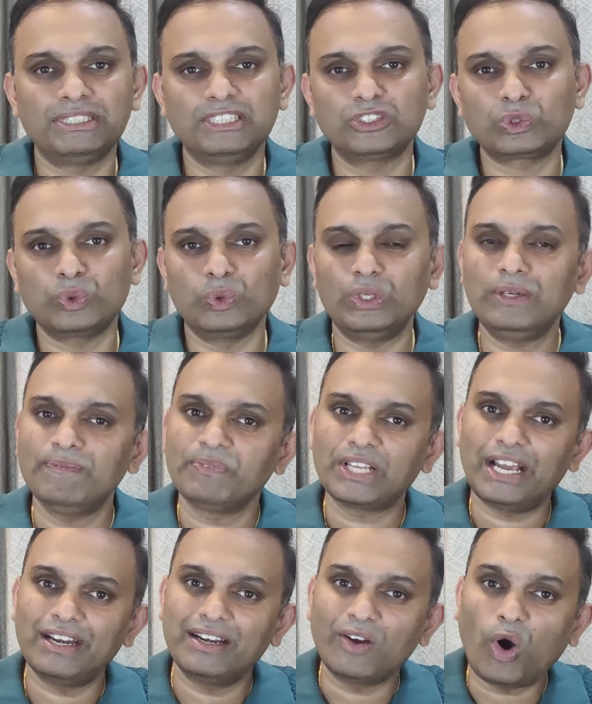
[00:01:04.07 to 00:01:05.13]
business school
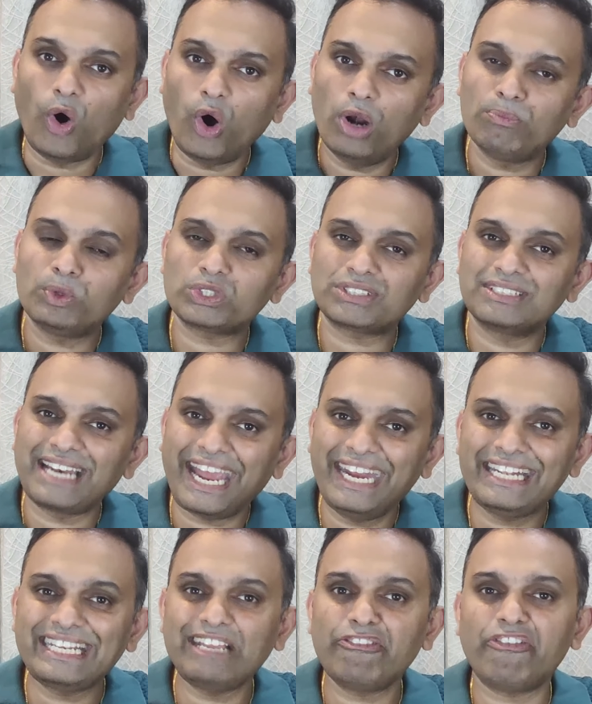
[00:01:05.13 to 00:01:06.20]
and almost
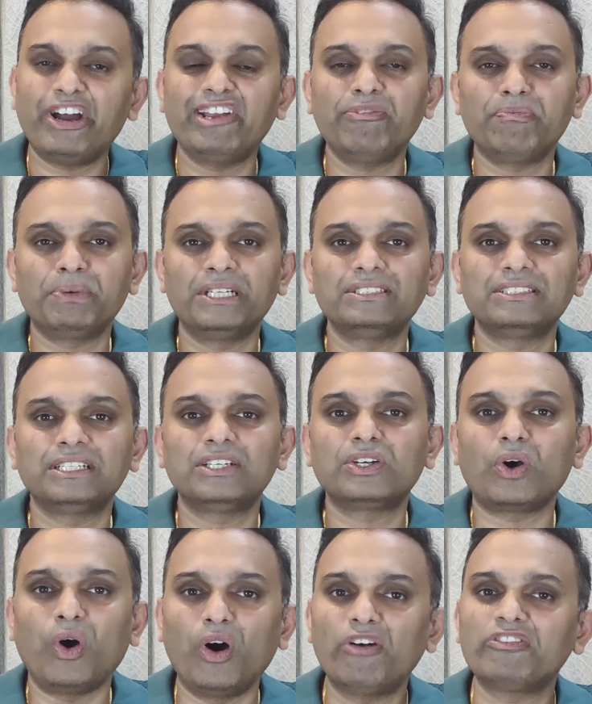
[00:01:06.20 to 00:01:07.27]
95%
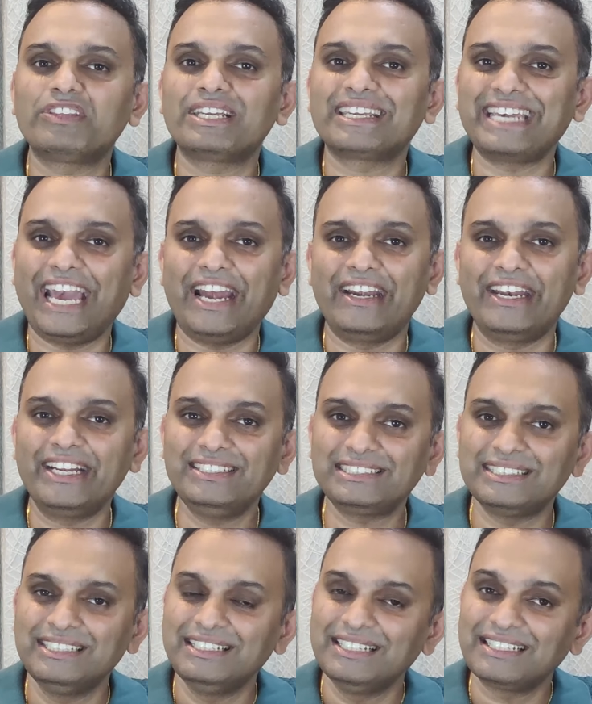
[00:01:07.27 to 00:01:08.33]
of the
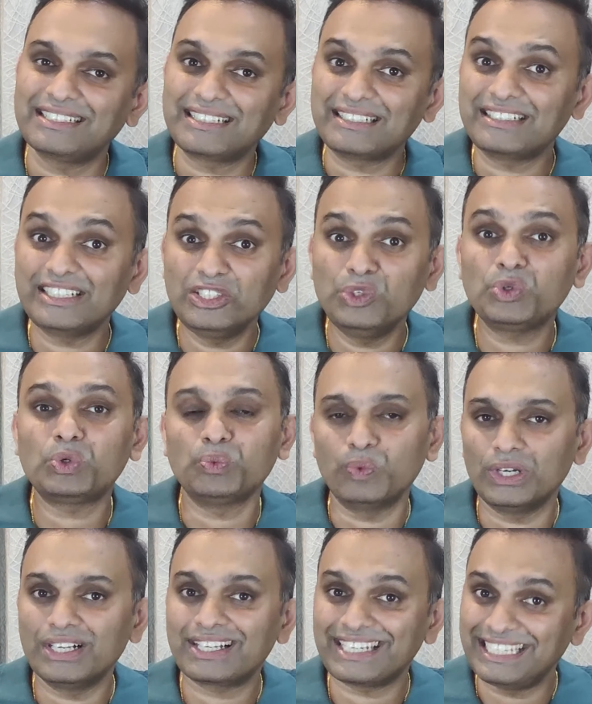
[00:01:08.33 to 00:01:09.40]
candidates continue to
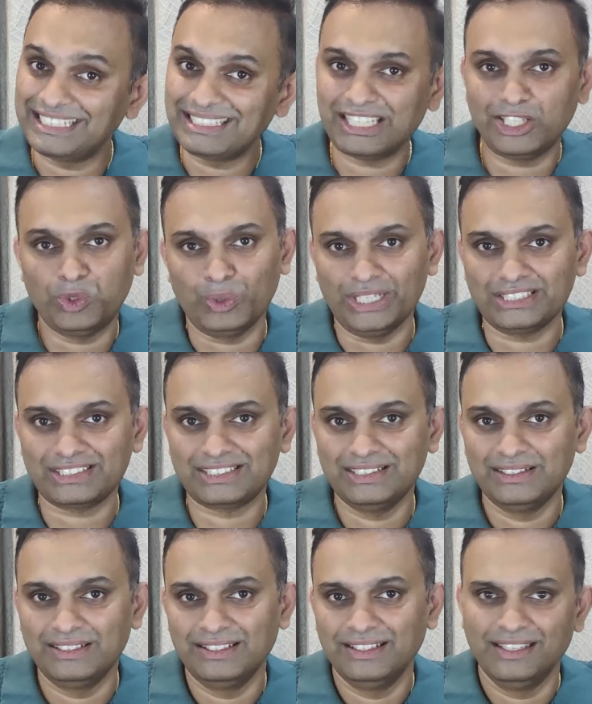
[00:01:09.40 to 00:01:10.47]
work in the
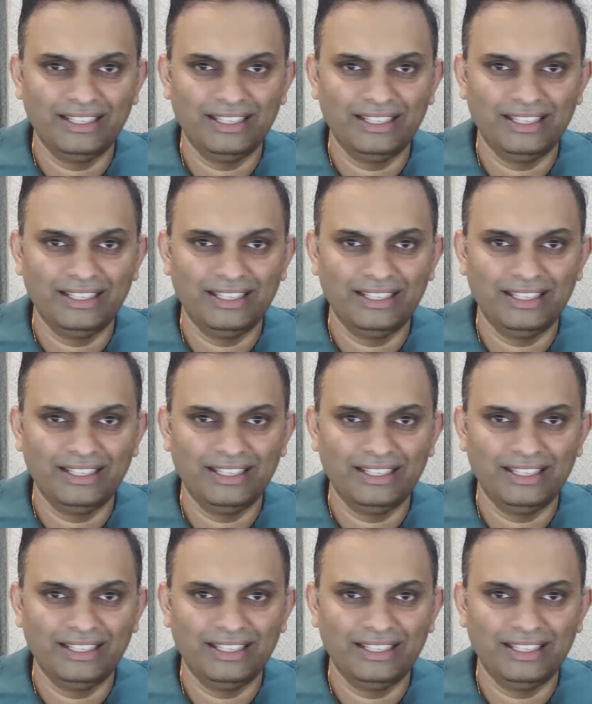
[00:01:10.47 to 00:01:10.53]
US.